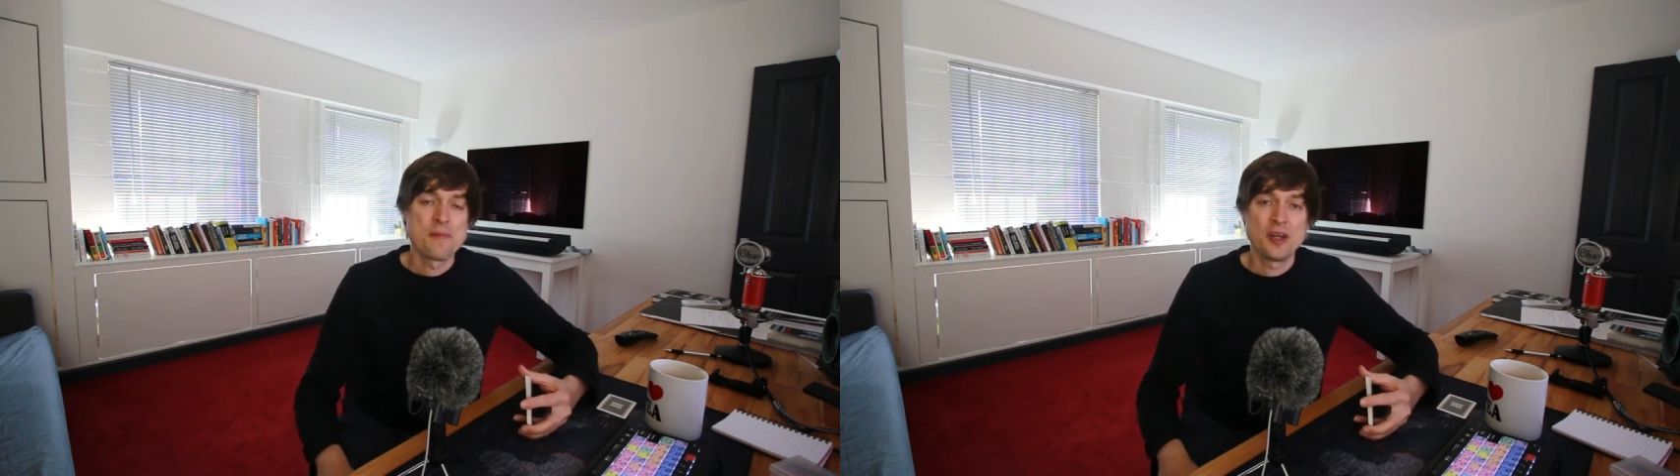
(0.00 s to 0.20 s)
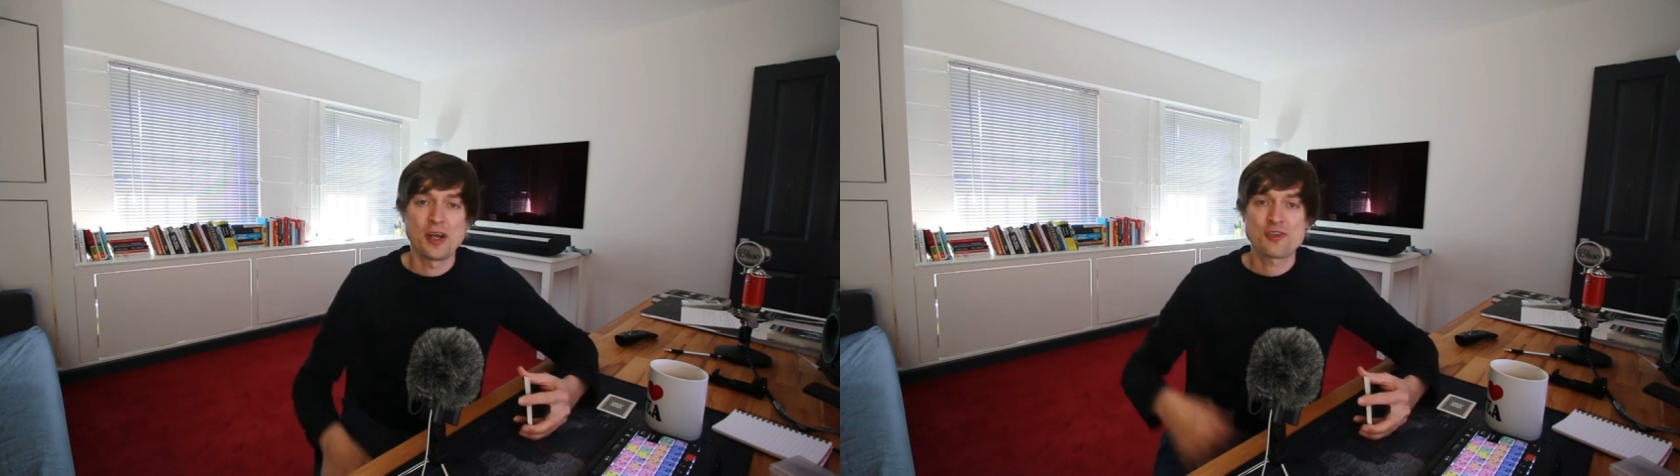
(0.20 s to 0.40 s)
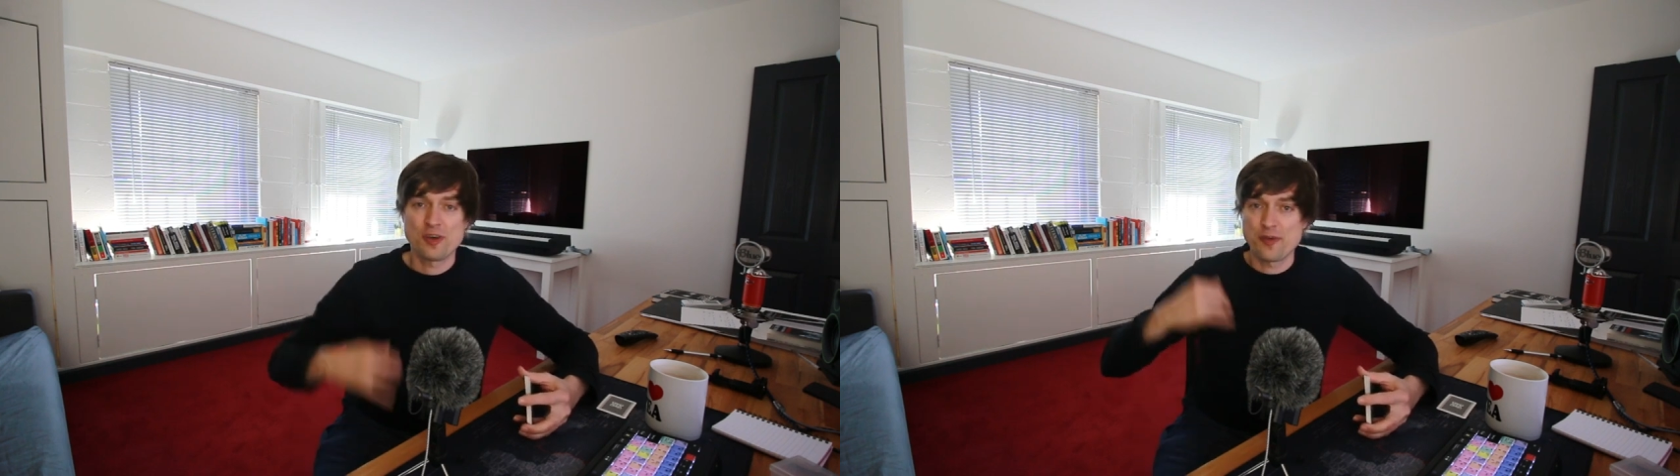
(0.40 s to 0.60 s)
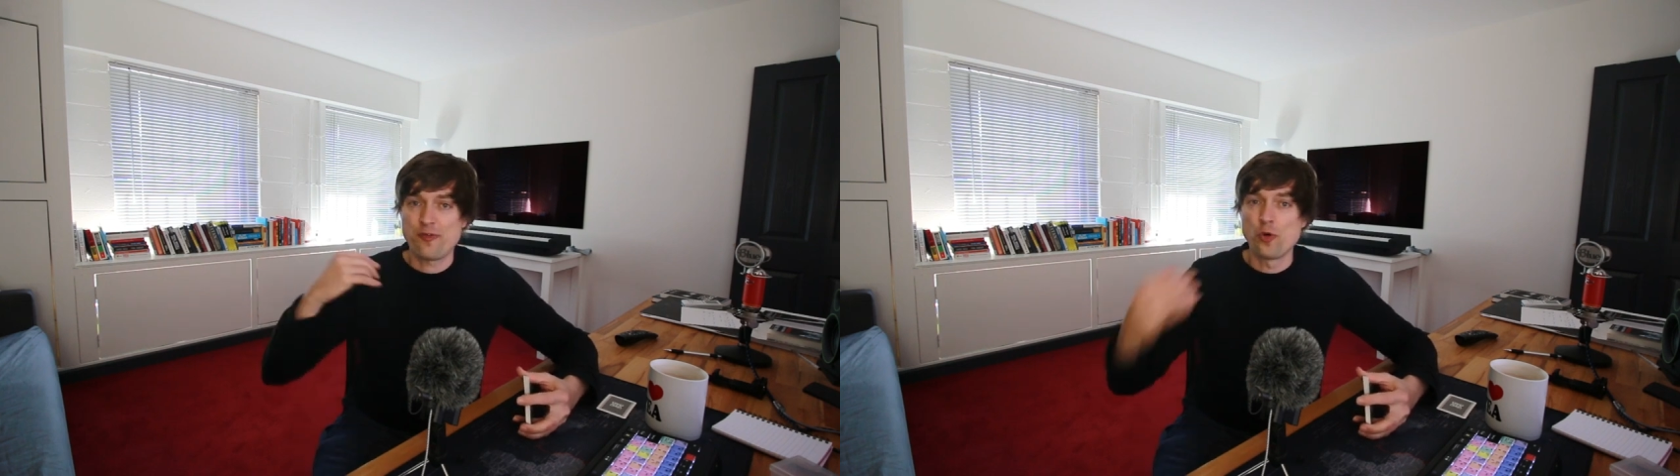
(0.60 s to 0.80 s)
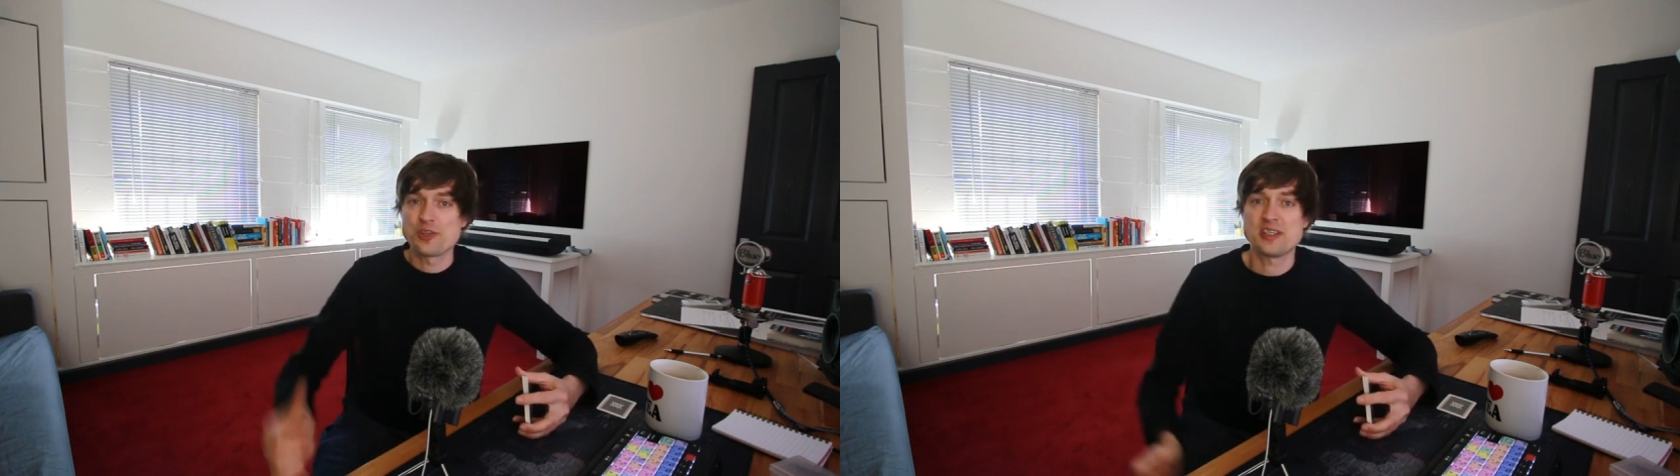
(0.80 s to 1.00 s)
you know, trying to
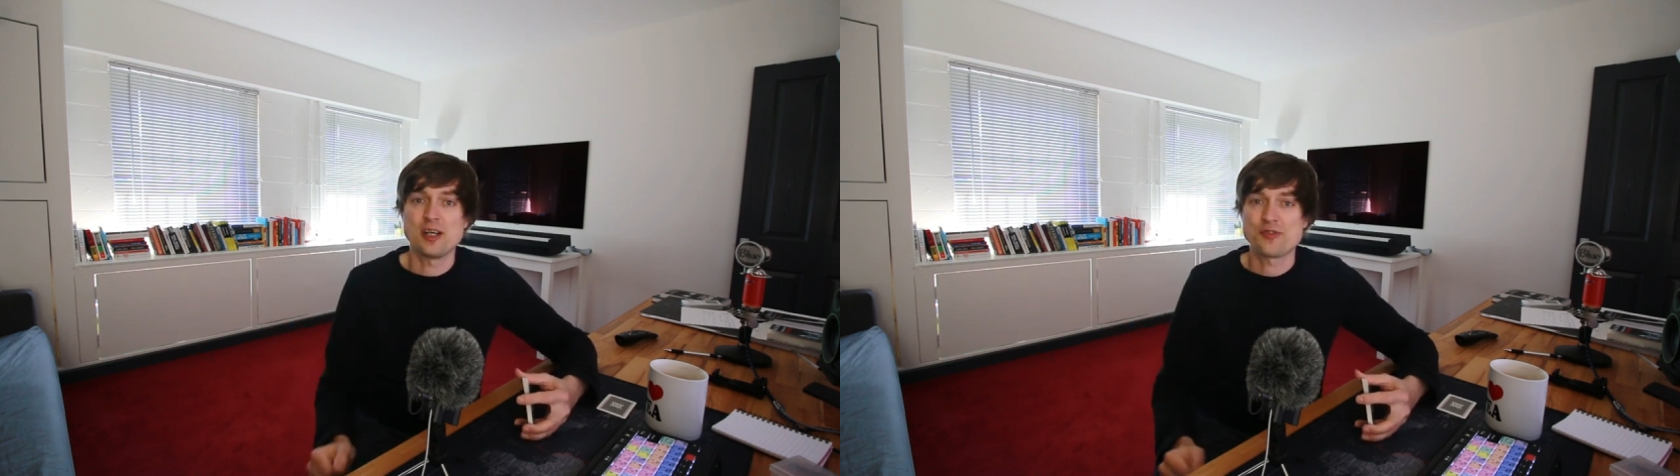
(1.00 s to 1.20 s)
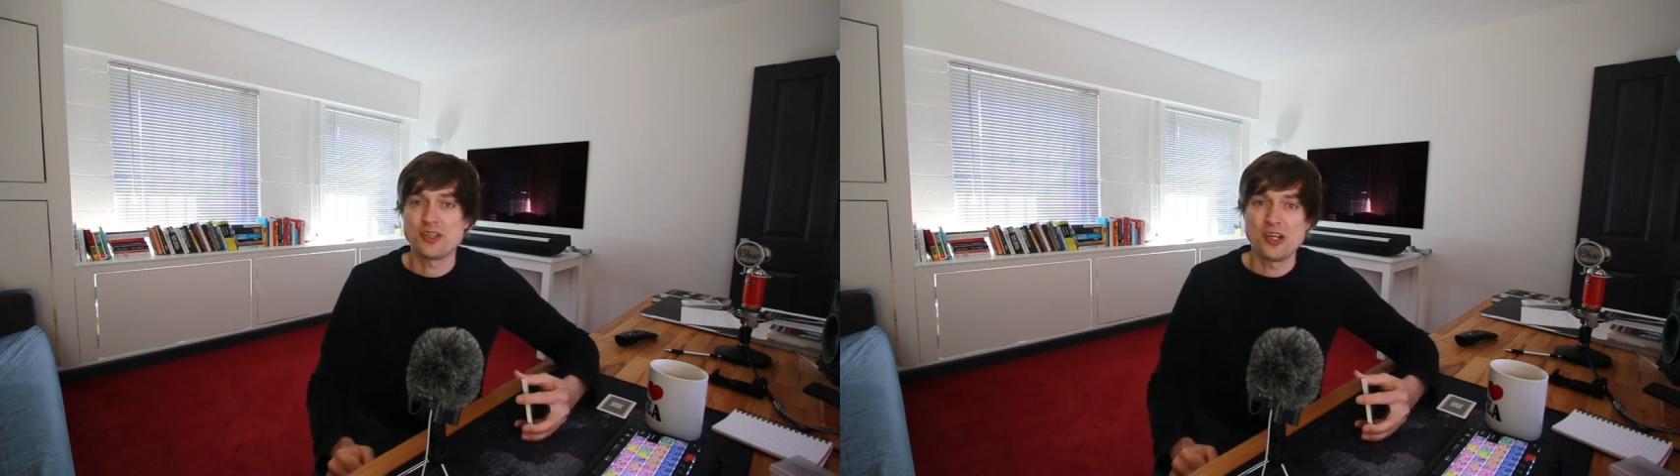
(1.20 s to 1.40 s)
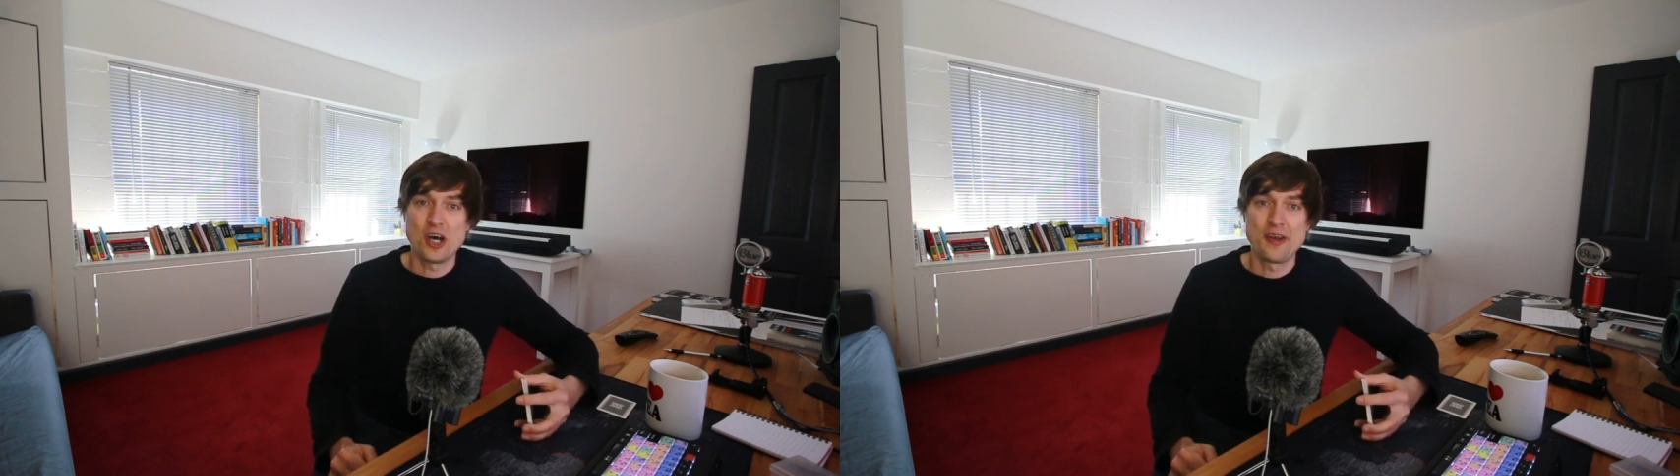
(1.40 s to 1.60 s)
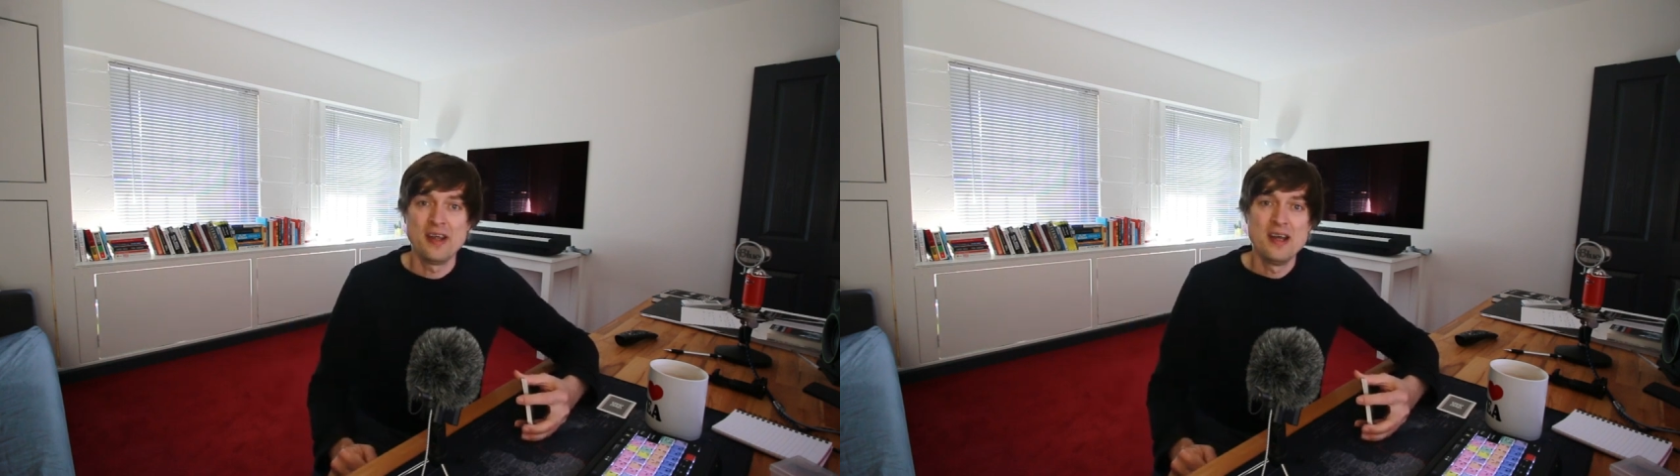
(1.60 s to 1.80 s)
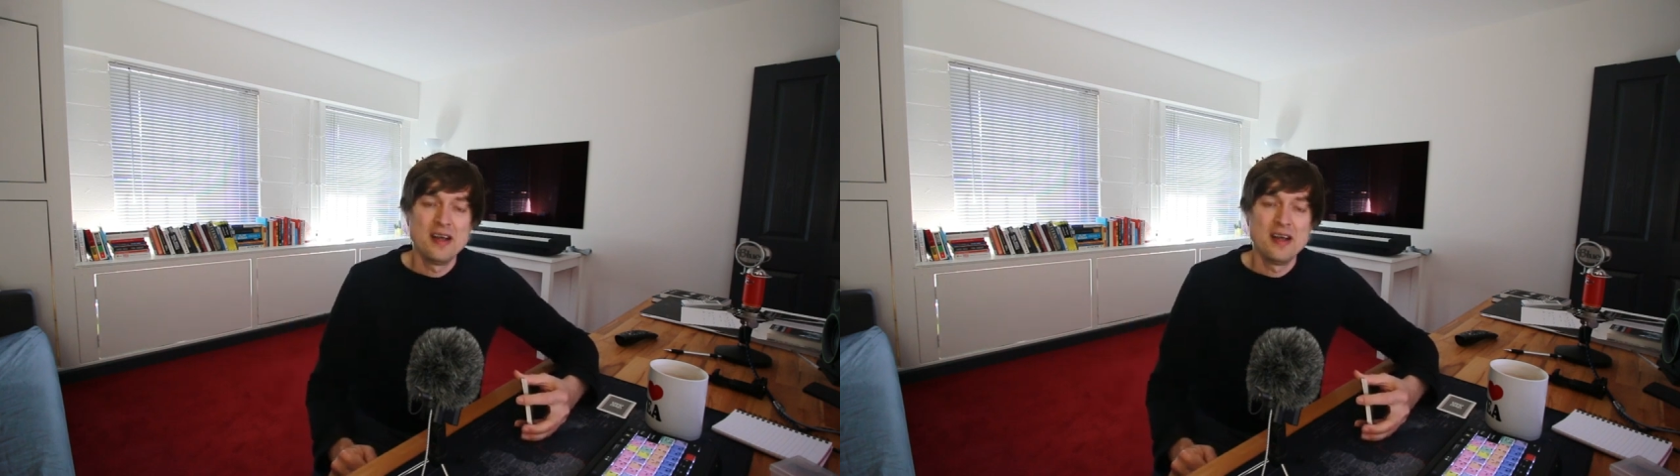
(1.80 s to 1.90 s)
force yourself to learn